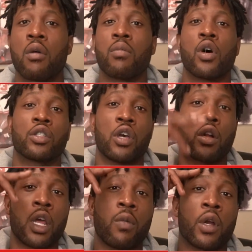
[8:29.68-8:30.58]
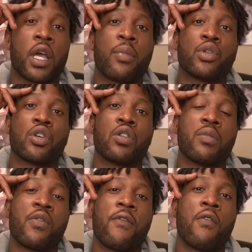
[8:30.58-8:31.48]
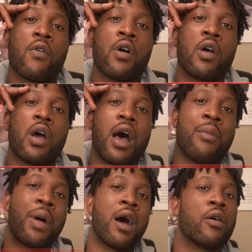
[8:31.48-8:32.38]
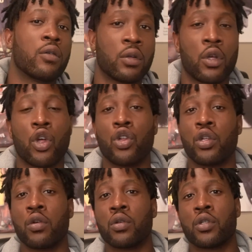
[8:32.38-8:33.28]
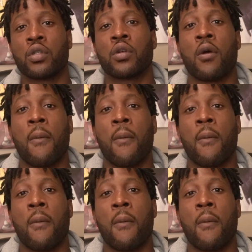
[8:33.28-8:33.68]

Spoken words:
Small Talk Network, episode number 4. I'm out. Deuce.